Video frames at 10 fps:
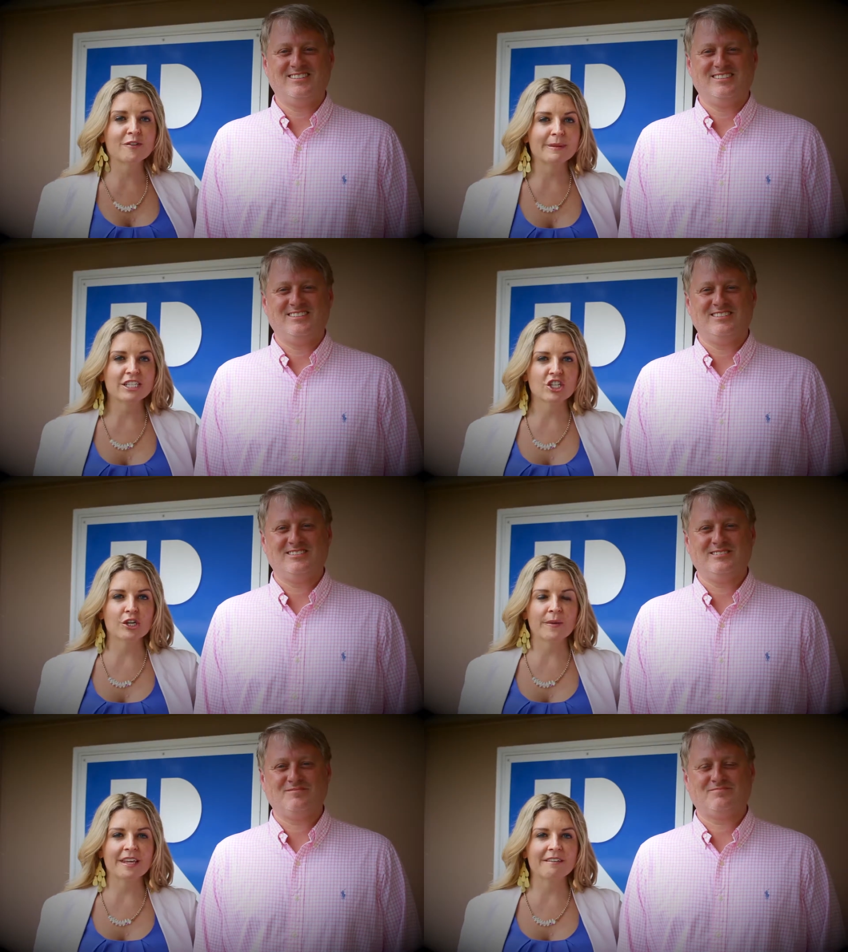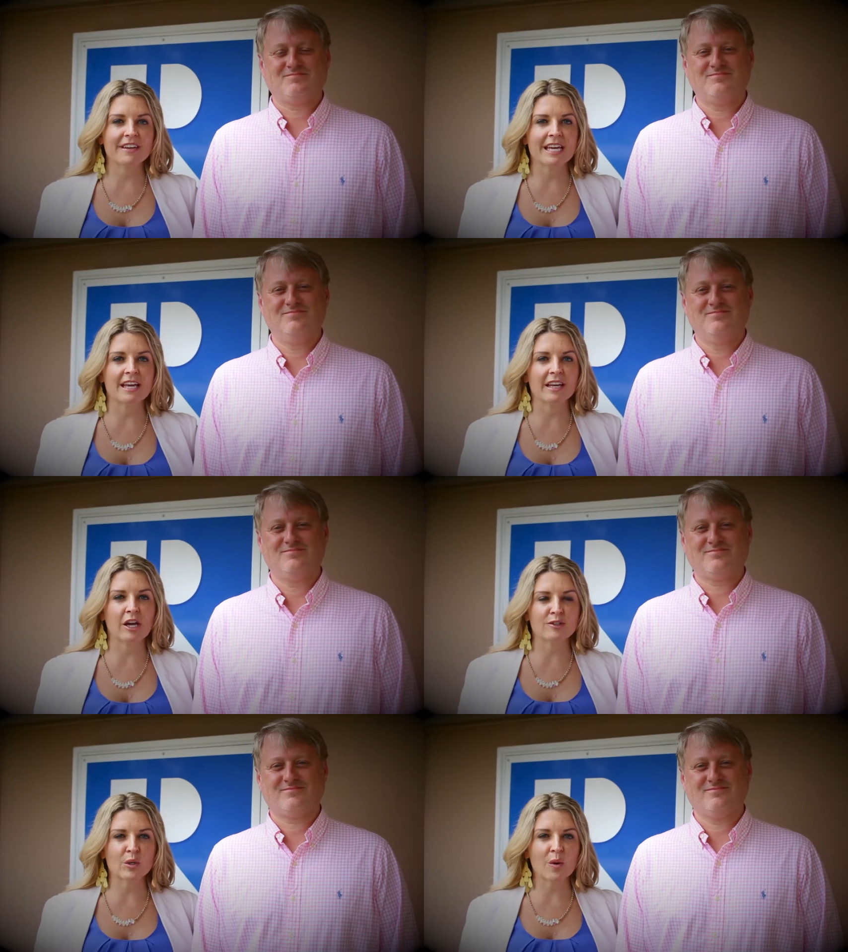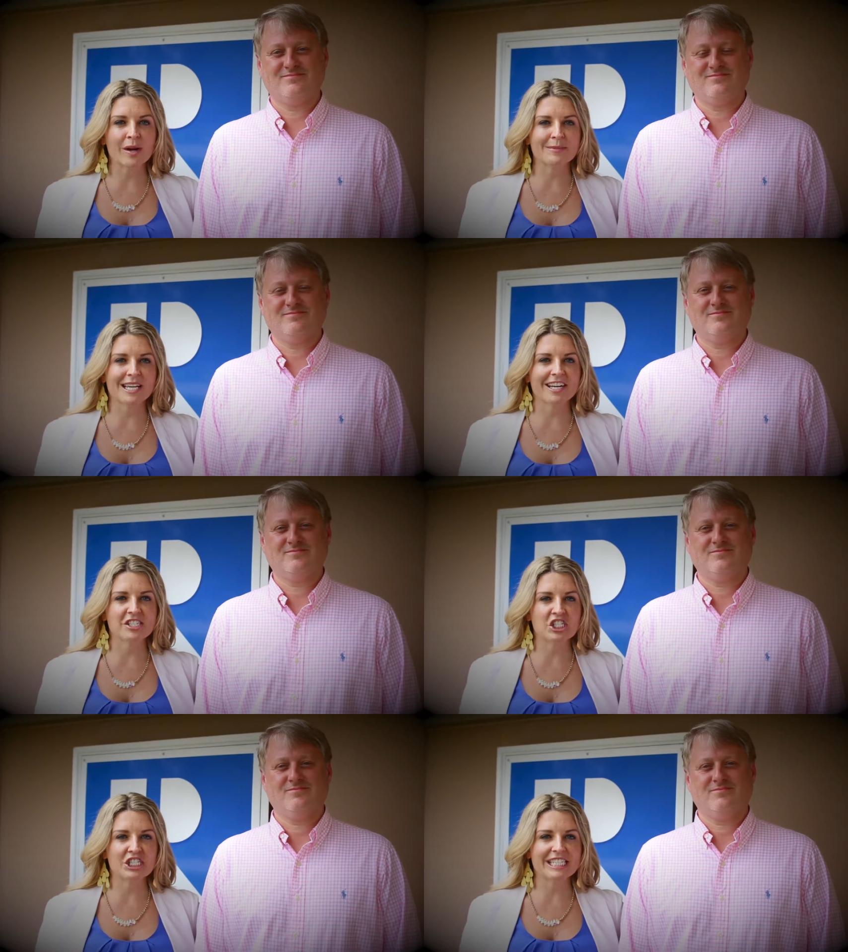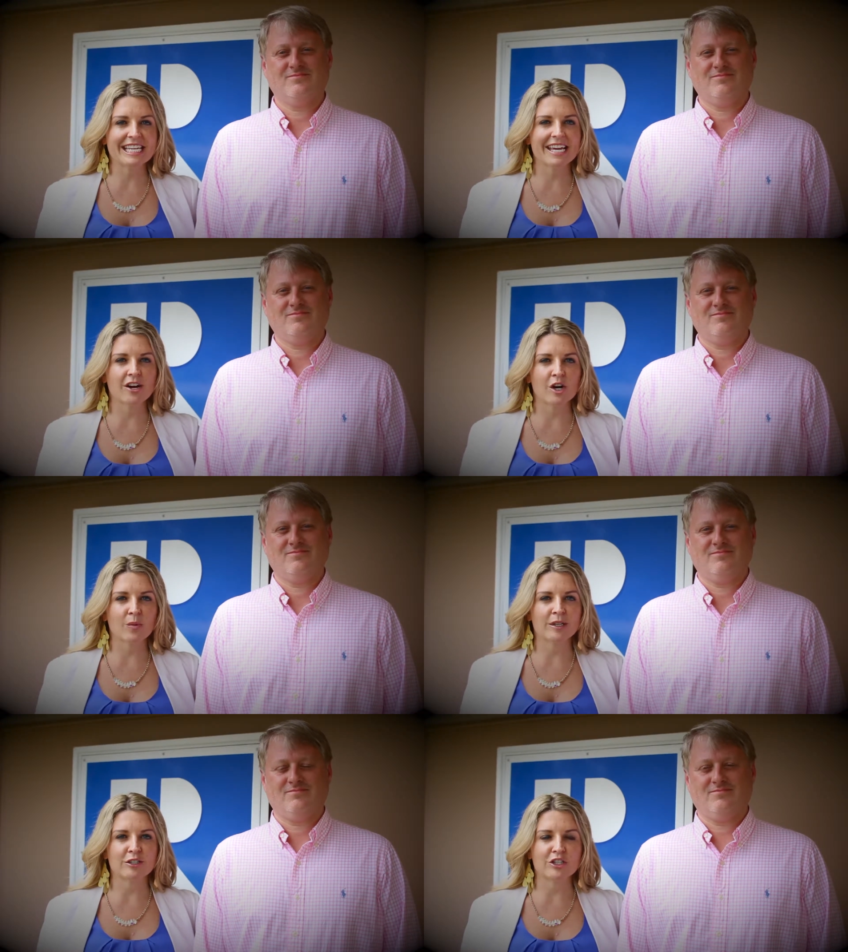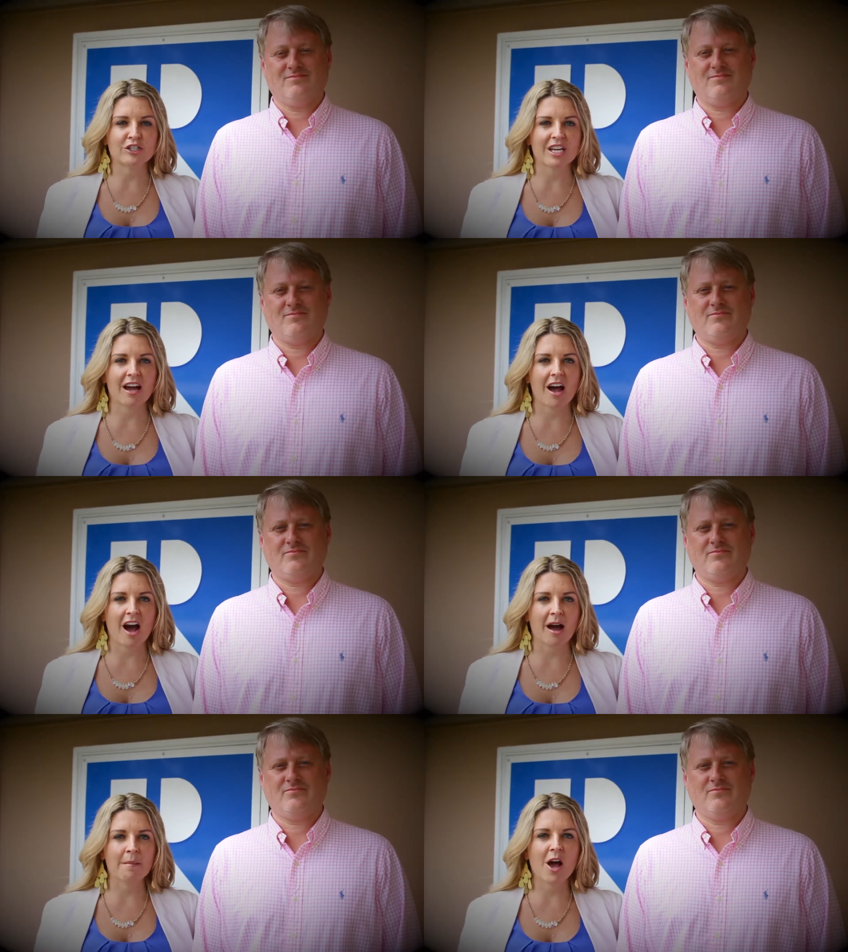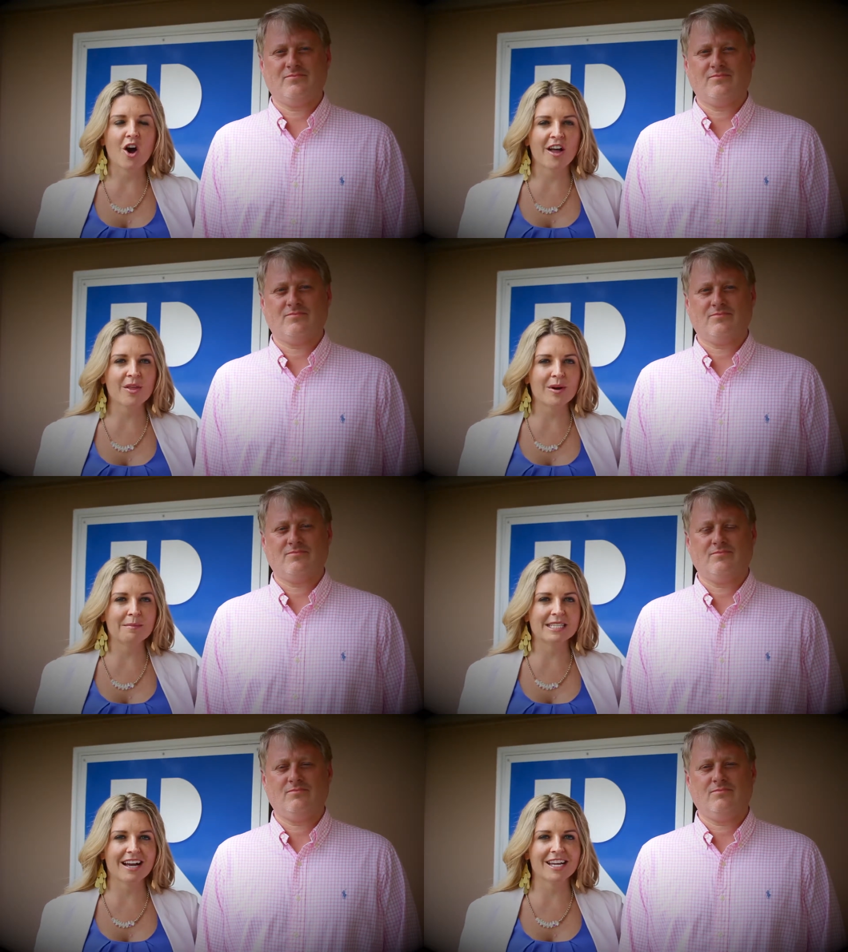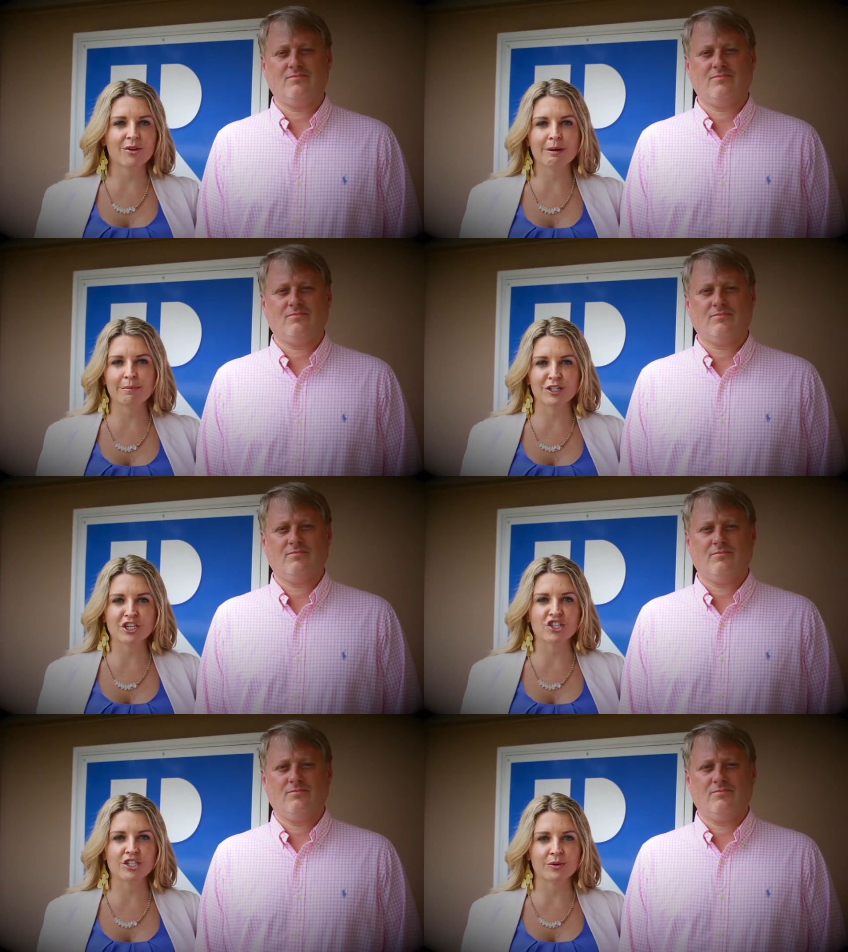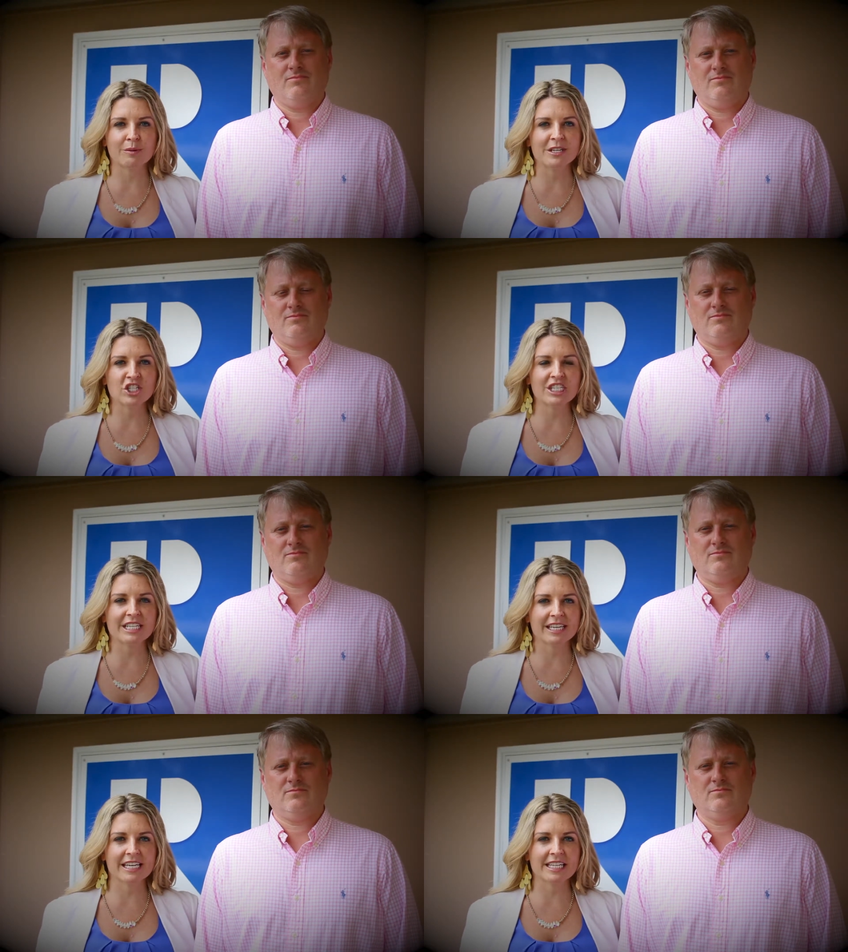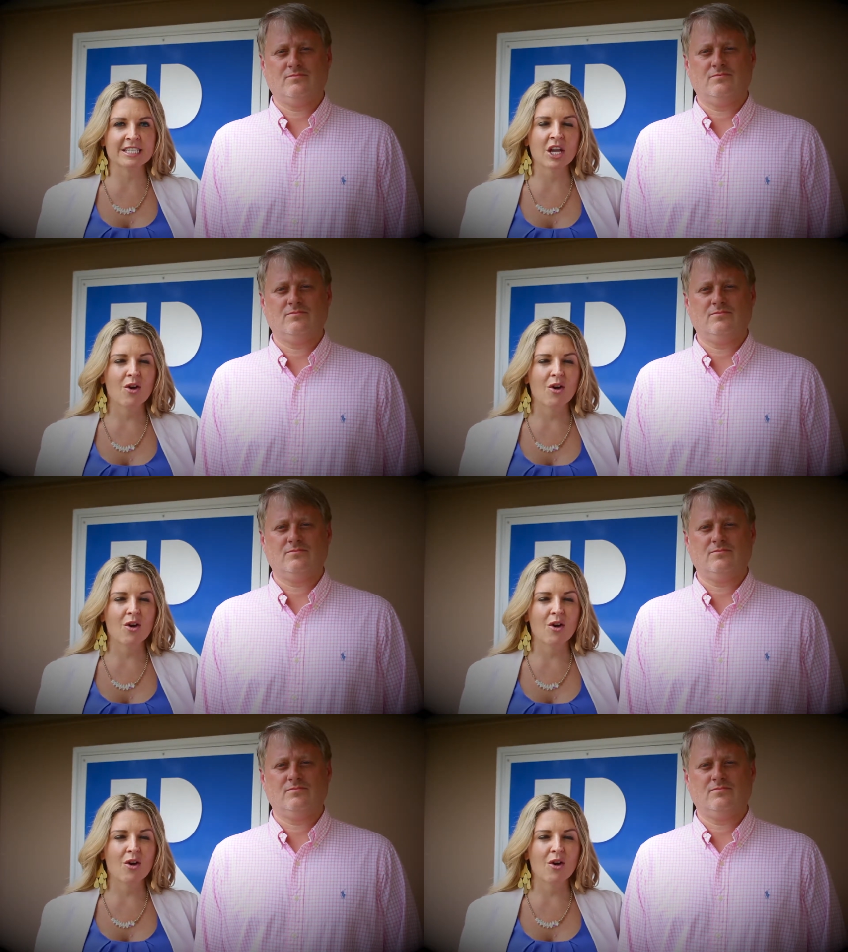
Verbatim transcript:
Speaker 1: information on the event, go to our website, gcarrealtors.com. On the website, you can purchase general admission tickets